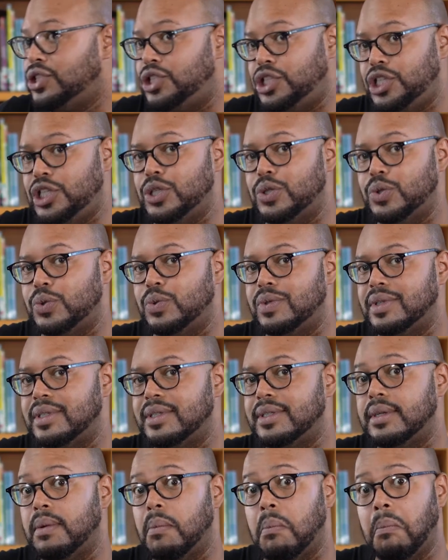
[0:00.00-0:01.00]
too.
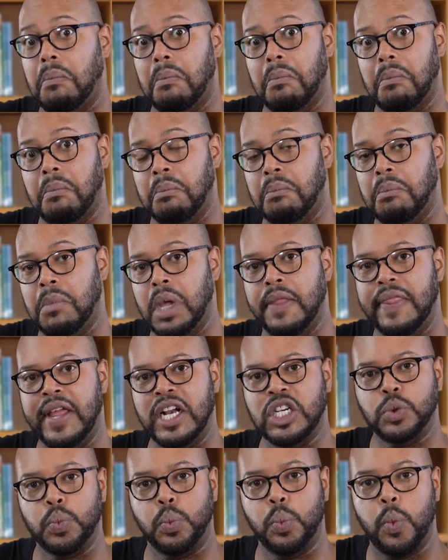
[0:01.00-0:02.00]

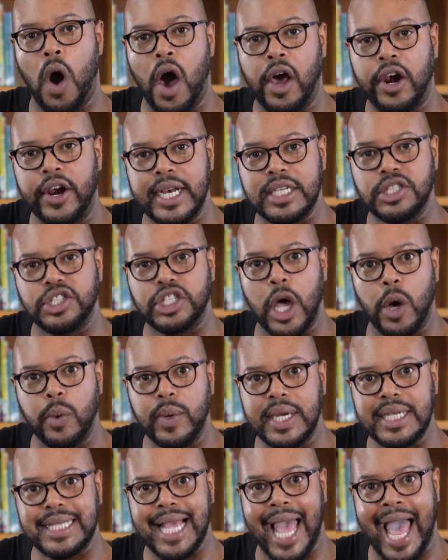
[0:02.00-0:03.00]
There's water in
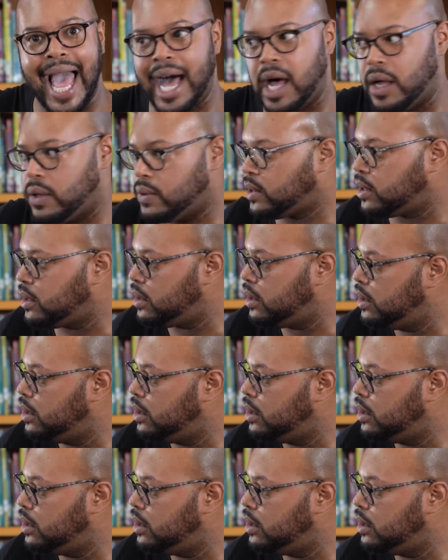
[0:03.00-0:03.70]
Tony's house.